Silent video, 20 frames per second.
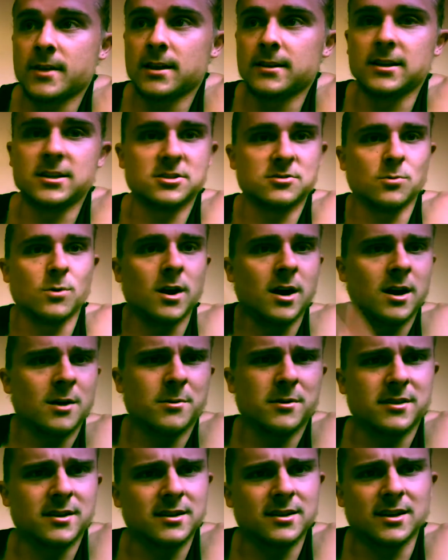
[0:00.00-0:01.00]
just walk
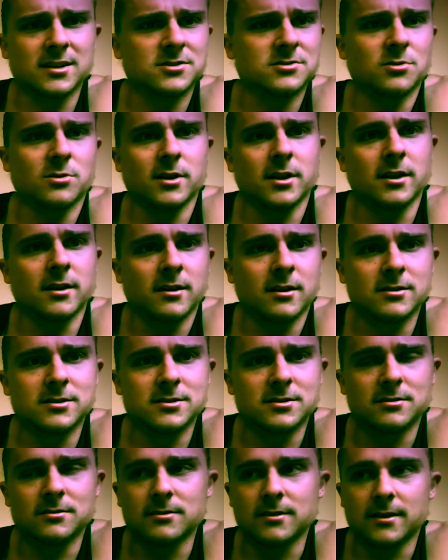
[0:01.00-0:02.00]
with it like 20 yards
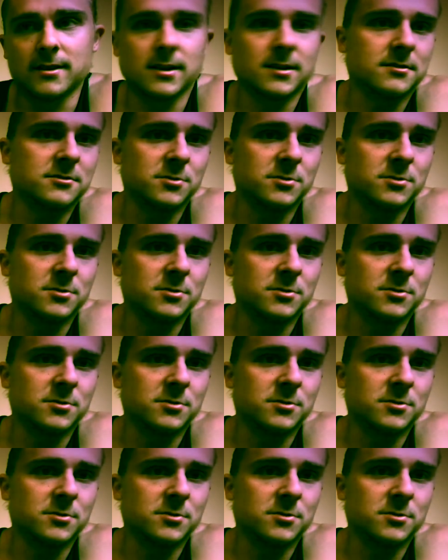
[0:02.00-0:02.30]
and then